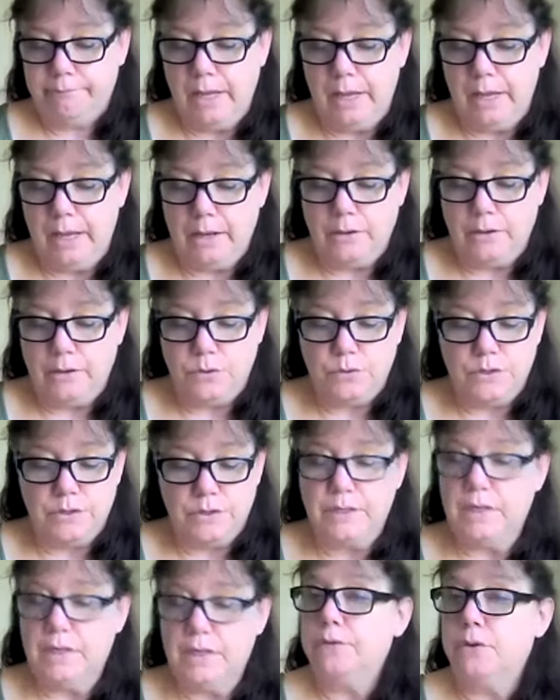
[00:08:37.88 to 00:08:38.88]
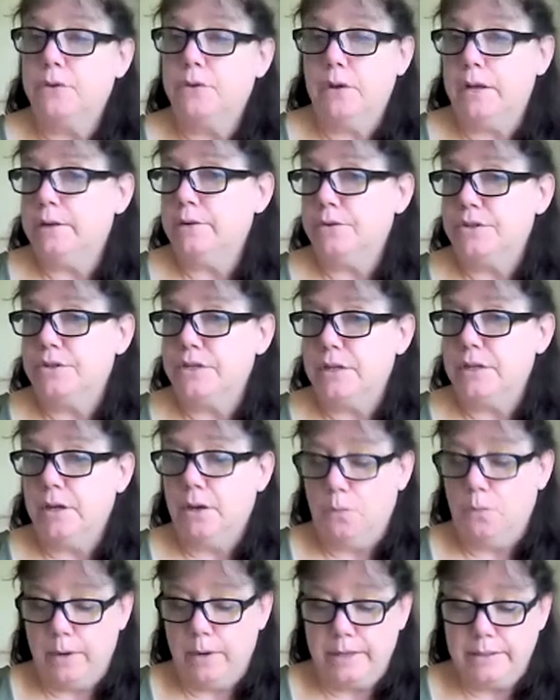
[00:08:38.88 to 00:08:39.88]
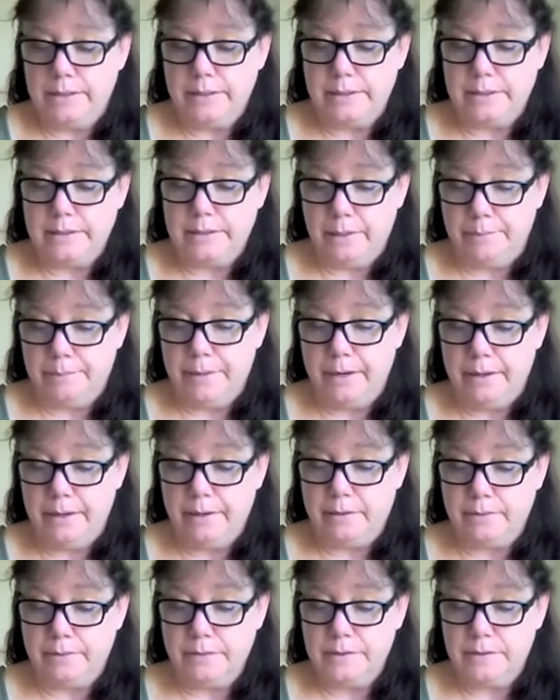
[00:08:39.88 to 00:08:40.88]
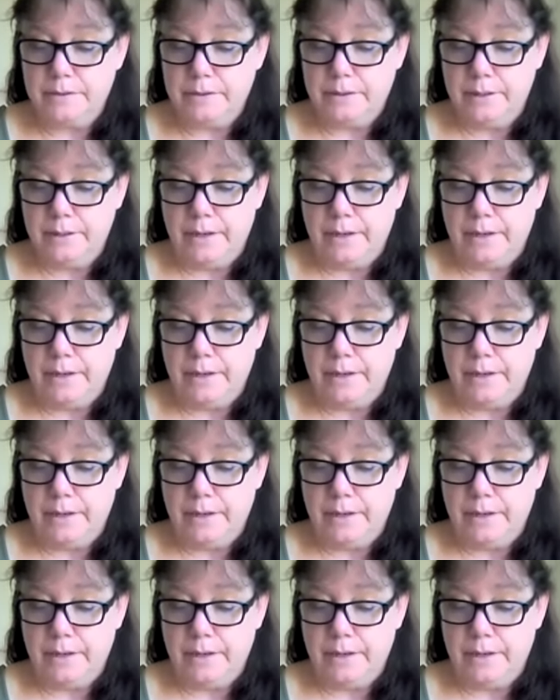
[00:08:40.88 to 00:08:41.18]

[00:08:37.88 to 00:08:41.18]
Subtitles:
and you just give your energy away to somebody else.